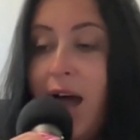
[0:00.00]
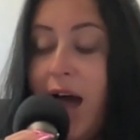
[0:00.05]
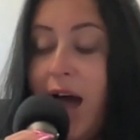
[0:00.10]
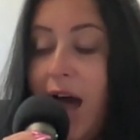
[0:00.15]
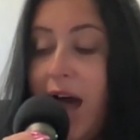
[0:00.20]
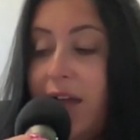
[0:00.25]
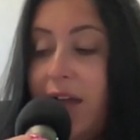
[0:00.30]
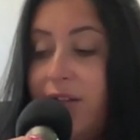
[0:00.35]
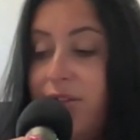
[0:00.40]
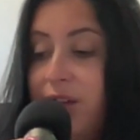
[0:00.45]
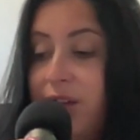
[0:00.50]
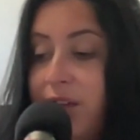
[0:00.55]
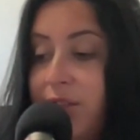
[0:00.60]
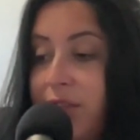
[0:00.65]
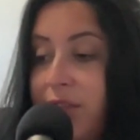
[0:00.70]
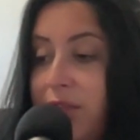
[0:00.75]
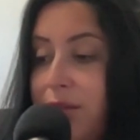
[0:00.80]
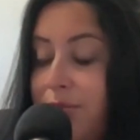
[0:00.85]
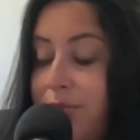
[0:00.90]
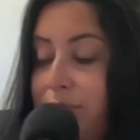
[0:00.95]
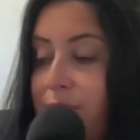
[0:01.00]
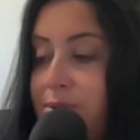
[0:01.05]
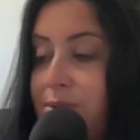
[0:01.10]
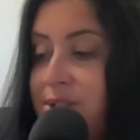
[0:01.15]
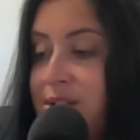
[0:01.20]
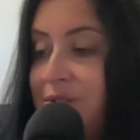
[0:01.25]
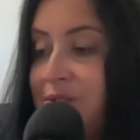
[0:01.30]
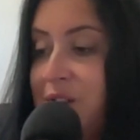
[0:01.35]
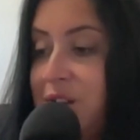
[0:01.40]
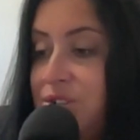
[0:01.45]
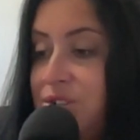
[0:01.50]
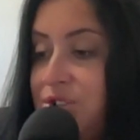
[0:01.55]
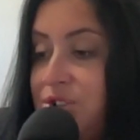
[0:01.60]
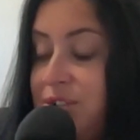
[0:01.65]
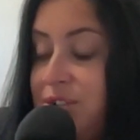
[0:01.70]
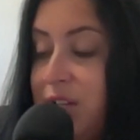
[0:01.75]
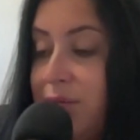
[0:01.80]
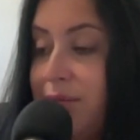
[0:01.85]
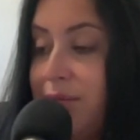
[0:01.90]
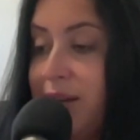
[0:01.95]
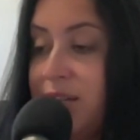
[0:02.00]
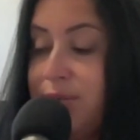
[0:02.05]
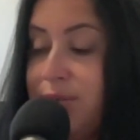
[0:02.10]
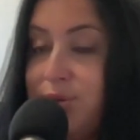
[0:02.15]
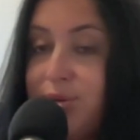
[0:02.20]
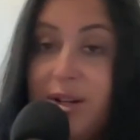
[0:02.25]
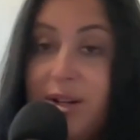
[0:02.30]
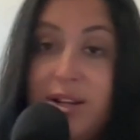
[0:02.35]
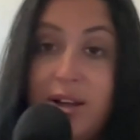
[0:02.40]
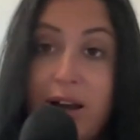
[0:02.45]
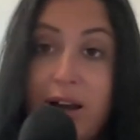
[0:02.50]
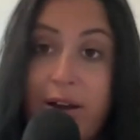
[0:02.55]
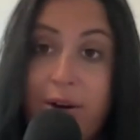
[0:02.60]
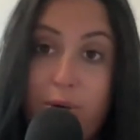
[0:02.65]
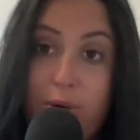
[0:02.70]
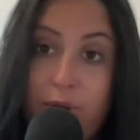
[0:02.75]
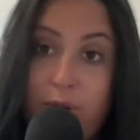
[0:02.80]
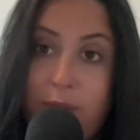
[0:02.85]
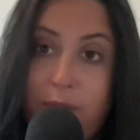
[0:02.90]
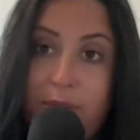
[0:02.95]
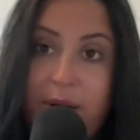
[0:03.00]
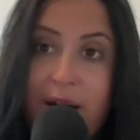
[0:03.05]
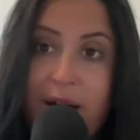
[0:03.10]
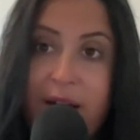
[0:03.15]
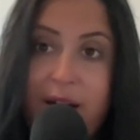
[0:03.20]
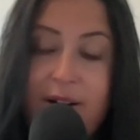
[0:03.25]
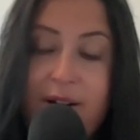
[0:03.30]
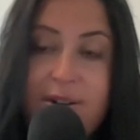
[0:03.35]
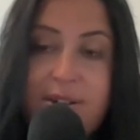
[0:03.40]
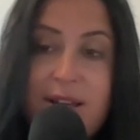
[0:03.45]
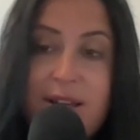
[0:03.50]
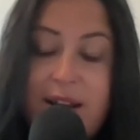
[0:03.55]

I think that the Blues have an interesting mix between young and older players.